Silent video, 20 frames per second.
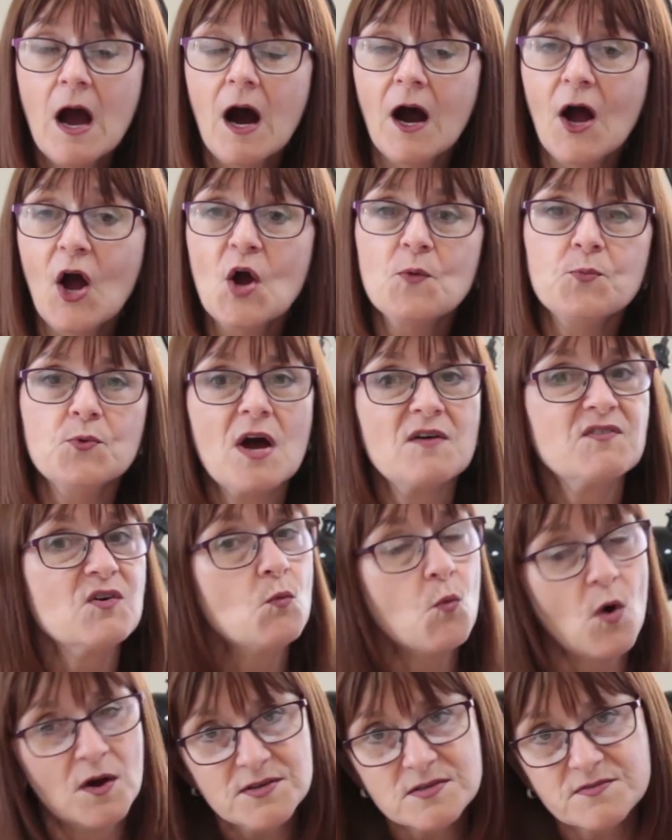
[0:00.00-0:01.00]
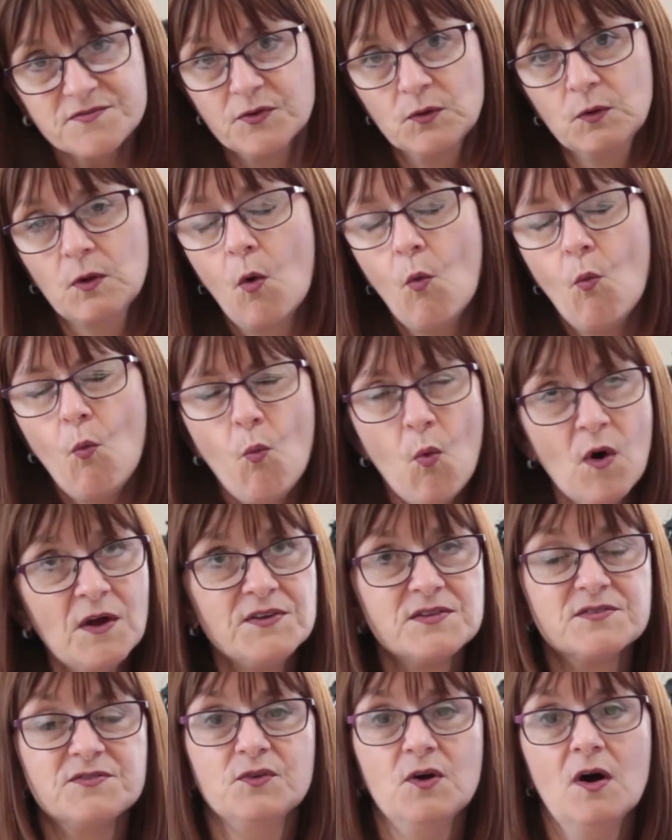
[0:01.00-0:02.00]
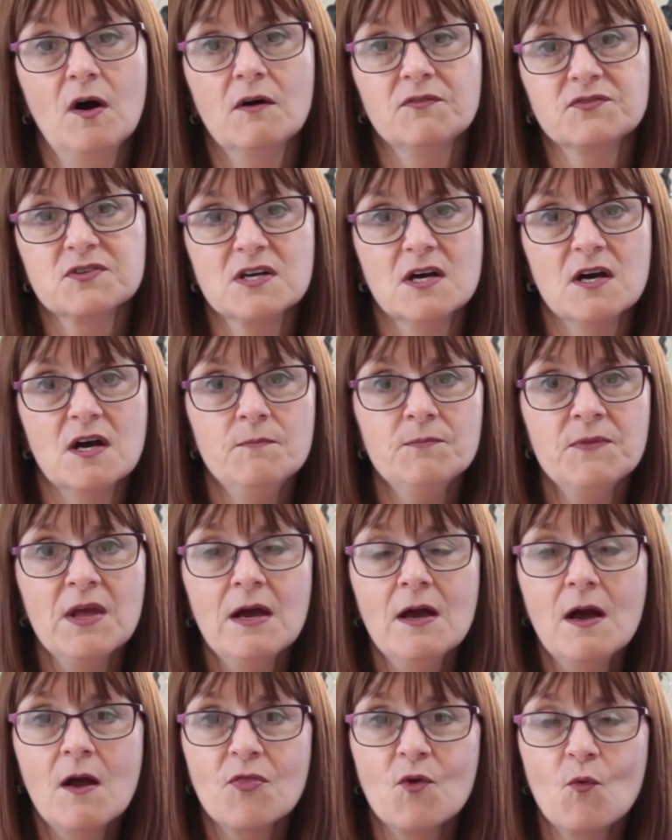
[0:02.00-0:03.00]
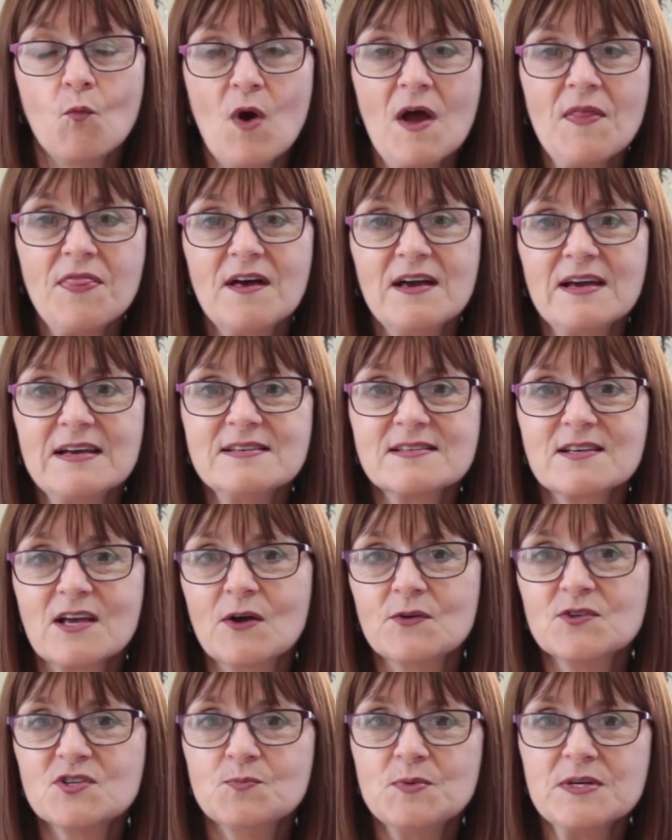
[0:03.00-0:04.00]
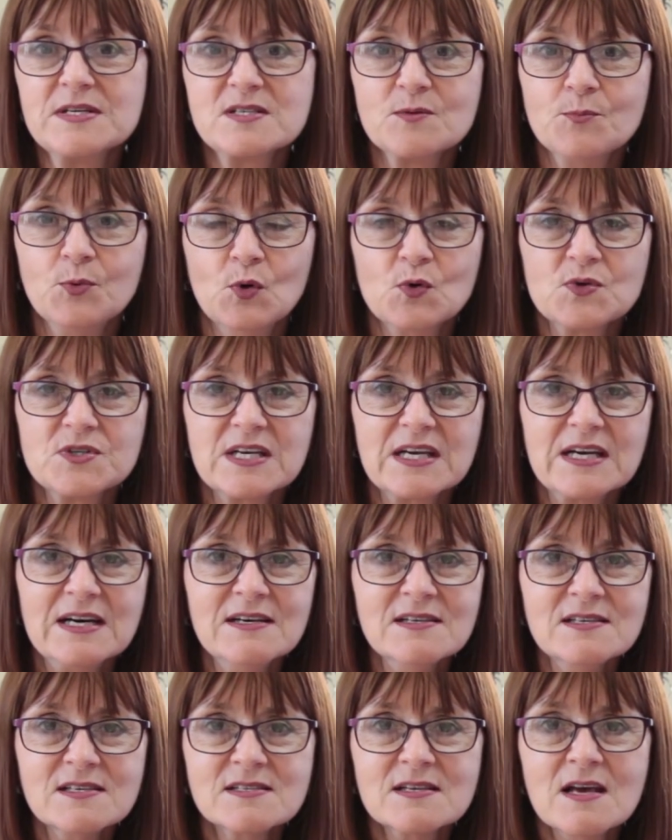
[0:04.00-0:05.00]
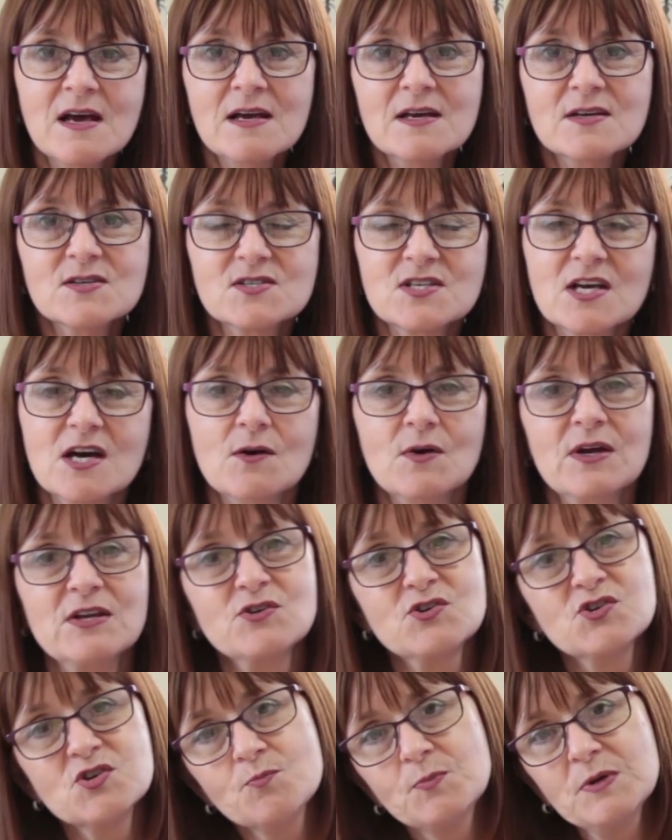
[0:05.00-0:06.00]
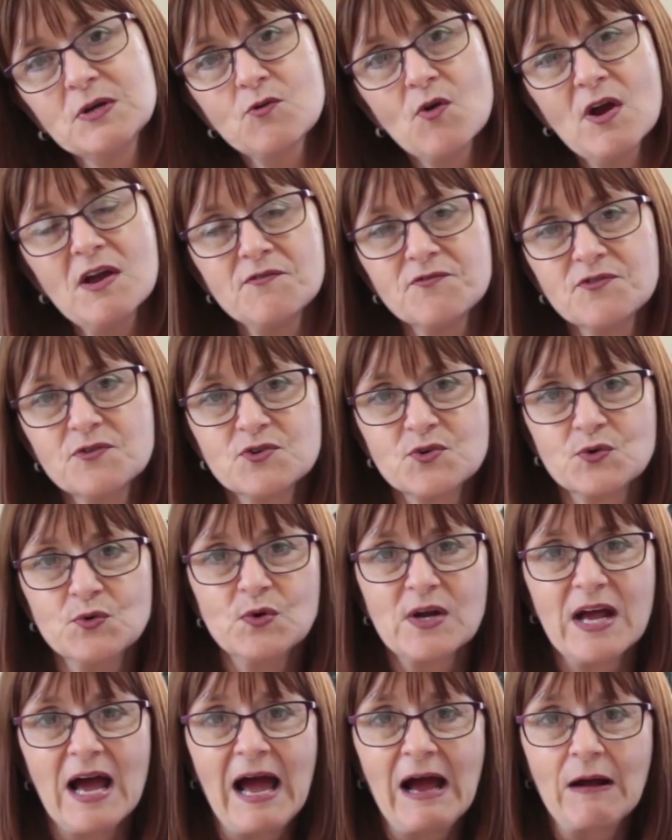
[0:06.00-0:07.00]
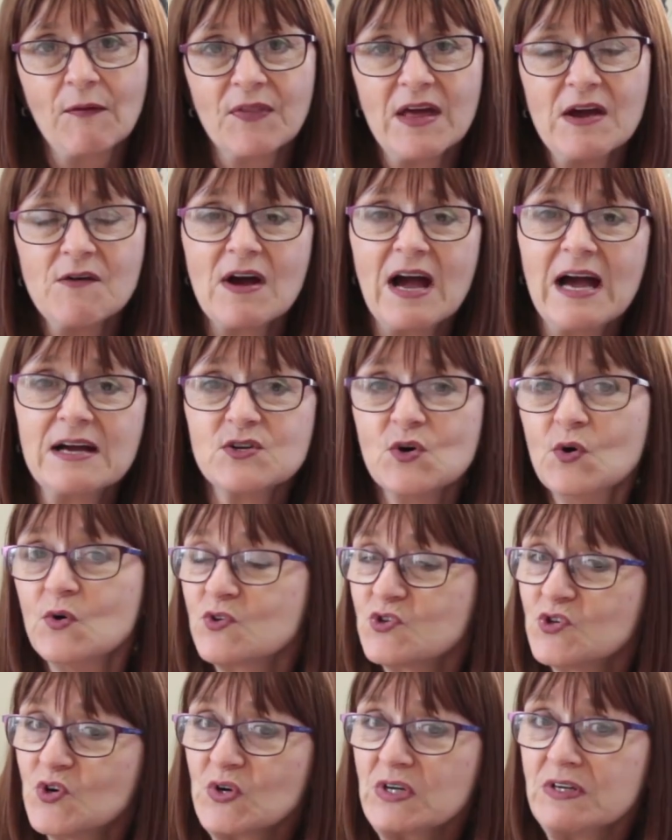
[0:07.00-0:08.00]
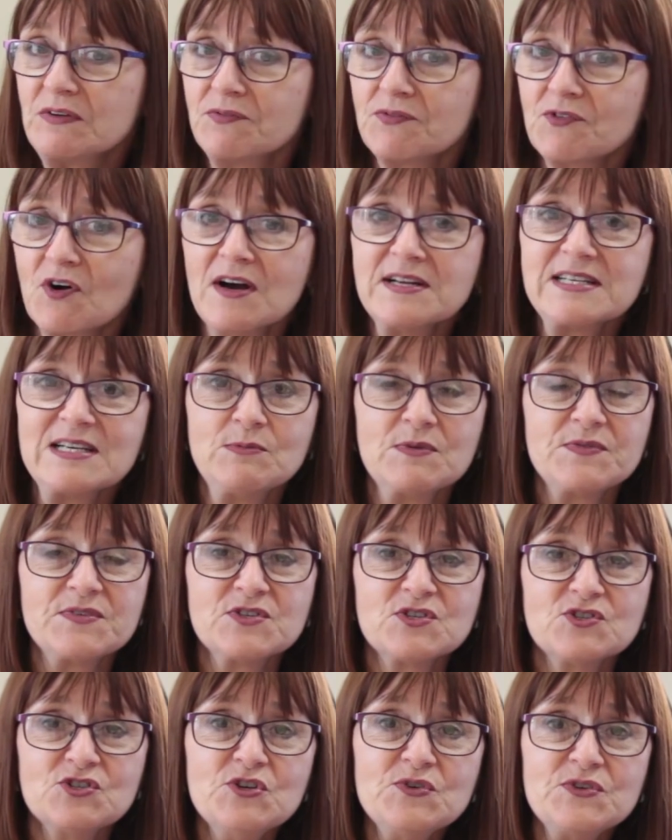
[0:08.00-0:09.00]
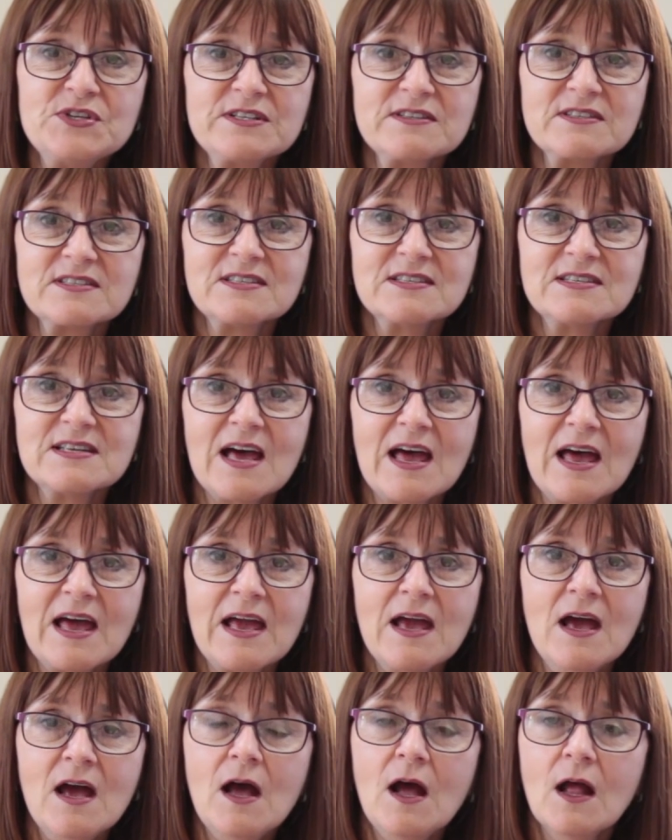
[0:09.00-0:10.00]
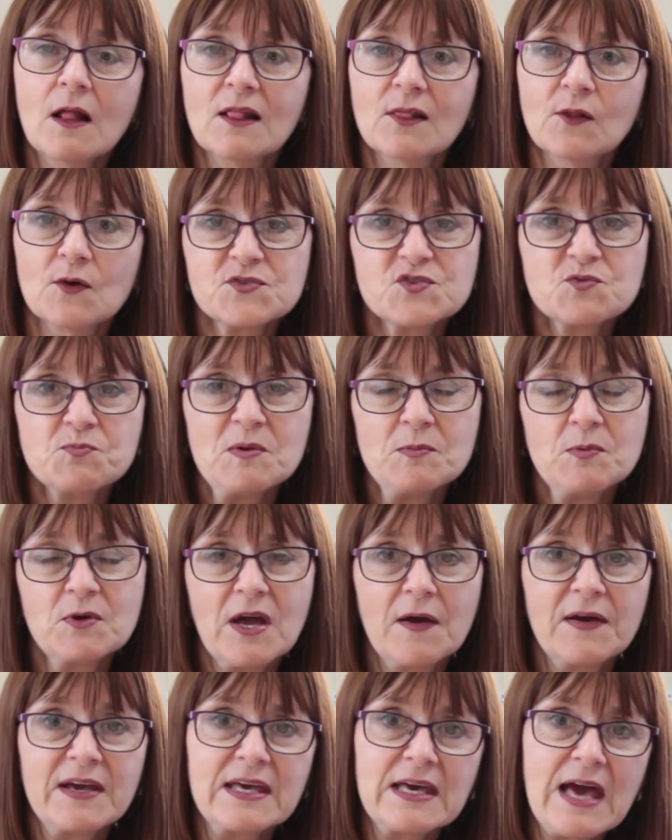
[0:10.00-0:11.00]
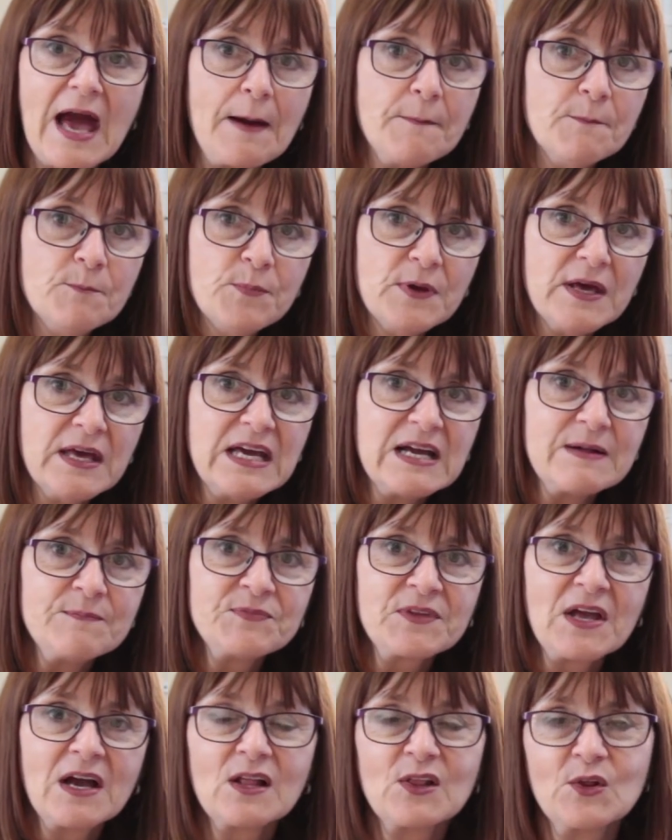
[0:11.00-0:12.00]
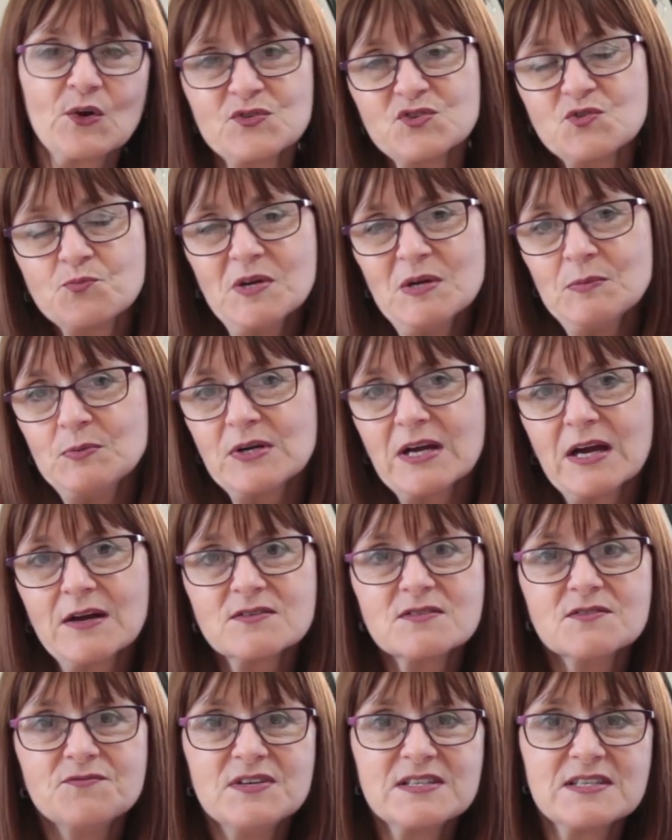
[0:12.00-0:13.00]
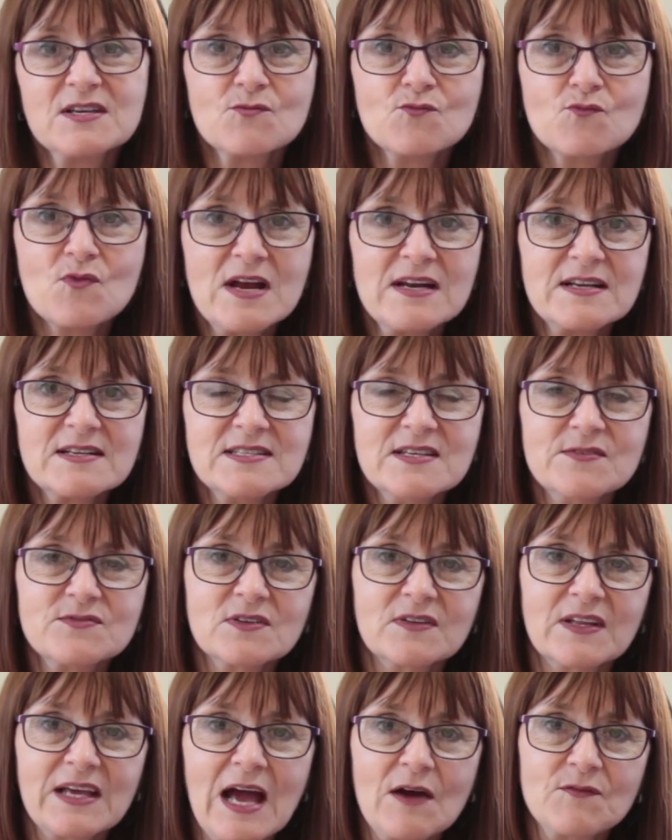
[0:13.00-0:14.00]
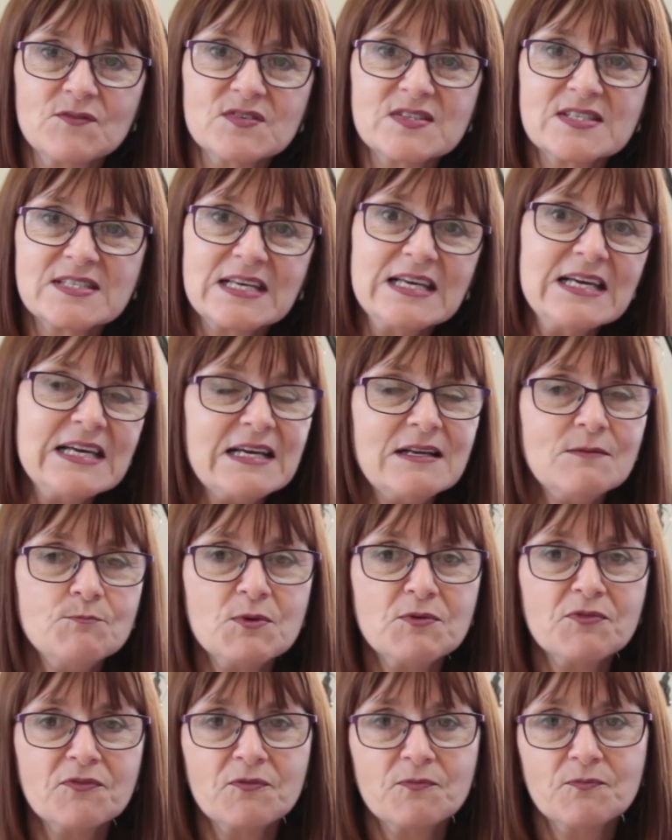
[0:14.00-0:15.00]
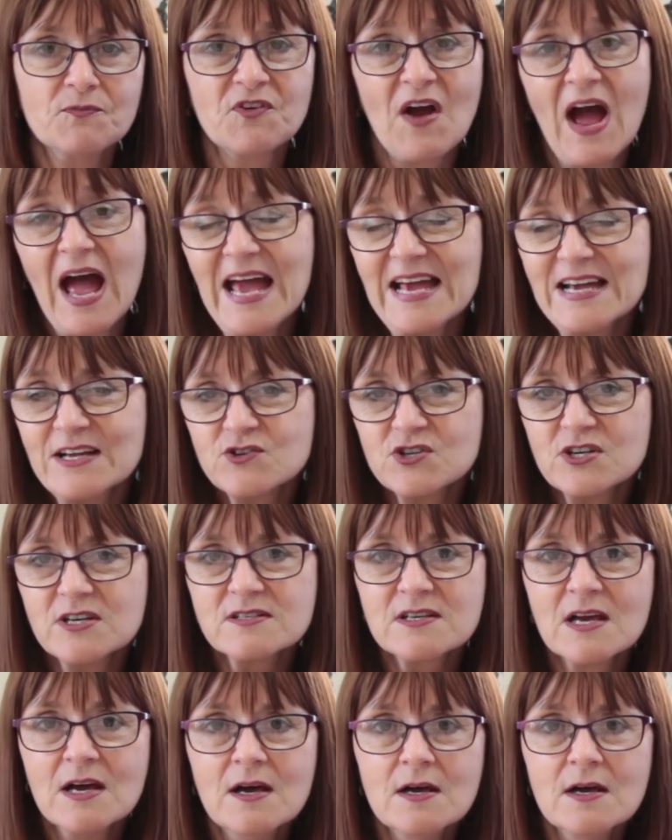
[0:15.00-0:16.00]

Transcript: I hope you have a wonderful, wonderful half term. The weather is going to be supporting us, so it should be great for you to all get out there. I had hot chocolate Friday with the students today. Lots of people going camping, lots of people going to visit relatives that they haven't seen for ages.